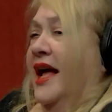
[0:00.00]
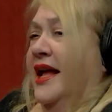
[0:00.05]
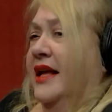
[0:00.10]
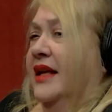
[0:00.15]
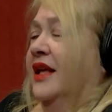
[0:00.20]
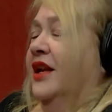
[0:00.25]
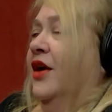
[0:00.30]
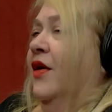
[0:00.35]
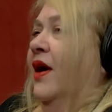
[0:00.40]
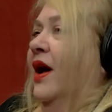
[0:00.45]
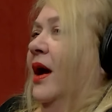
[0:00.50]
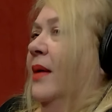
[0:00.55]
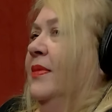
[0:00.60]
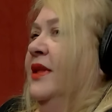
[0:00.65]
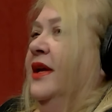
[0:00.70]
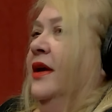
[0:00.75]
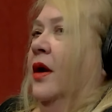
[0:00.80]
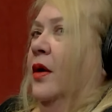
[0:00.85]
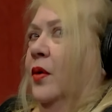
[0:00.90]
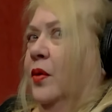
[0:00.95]
area. You know, I'm
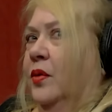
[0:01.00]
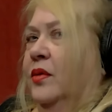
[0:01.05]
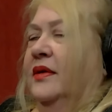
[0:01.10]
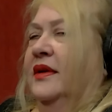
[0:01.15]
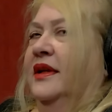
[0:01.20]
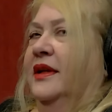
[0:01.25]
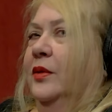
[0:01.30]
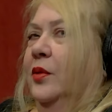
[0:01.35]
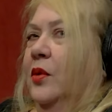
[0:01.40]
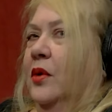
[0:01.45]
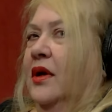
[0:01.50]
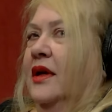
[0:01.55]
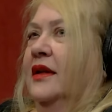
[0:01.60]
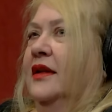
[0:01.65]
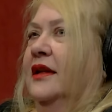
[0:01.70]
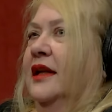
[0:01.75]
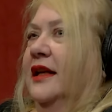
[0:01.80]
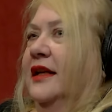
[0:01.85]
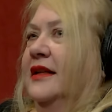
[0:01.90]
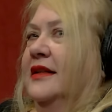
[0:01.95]
the only
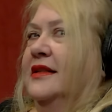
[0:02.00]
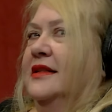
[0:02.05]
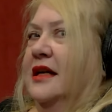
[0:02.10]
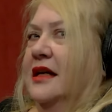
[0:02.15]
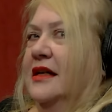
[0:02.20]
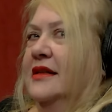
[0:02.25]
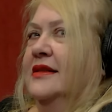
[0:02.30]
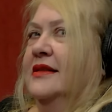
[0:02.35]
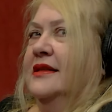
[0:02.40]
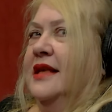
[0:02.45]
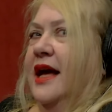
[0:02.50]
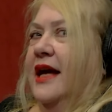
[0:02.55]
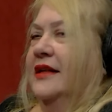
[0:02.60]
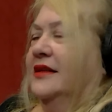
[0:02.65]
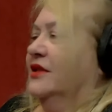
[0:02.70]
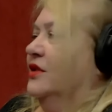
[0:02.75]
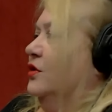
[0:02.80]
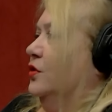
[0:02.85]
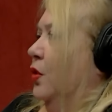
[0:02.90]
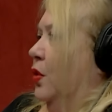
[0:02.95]
one that does
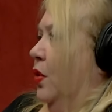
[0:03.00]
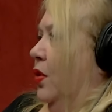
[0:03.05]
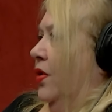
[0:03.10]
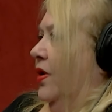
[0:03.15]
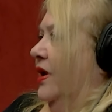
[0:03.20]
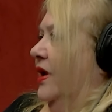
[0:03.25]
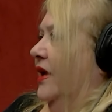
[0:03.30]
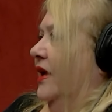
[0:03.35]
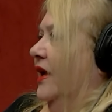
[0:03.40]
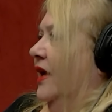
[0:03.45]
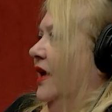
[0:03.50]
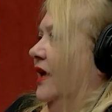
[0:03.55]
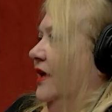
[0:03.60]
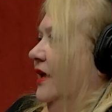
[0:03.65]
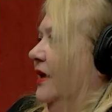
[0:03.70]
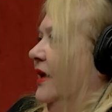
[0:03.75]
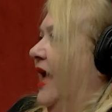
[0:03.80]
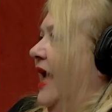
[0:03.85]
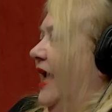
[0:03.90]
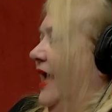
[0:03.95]
that story
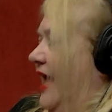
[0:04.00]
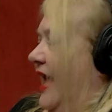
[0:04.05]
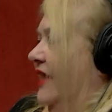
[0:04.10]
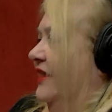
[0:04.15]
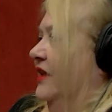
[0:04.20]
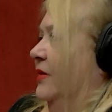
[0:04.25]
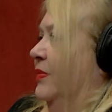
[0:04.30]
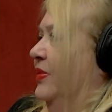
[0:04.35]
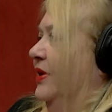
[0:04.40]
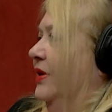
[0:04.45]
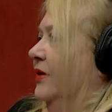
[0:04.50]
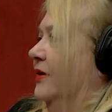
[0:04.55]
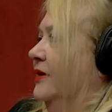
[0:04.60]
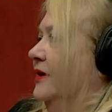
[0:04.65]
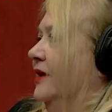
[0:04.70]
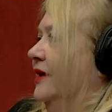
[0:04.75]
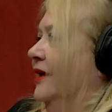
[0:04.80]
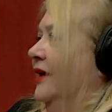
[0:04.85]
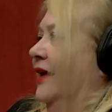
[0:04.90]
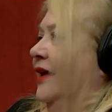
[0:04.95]
mm-hmm. at the
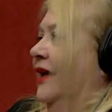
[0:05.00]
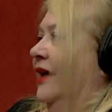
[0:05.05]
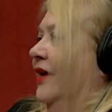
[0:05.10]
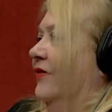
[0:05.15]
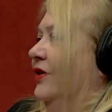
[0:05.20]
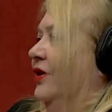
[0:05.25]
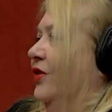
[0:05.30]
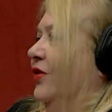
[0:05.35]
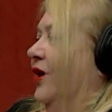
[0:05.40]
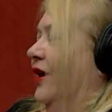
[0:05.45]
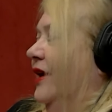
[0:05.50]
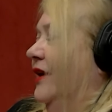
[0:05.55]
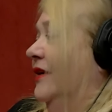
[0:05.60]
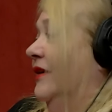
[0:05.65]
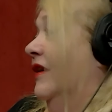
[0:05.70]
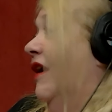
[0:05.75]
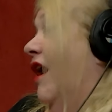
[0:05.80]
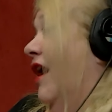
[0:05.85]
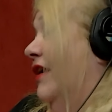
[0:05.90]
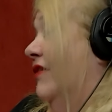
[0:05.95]
building. I have a
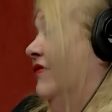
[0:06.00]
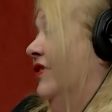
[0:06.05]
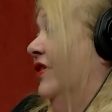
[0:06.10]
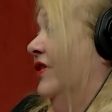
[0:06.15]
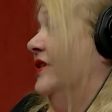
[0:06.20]
great, non very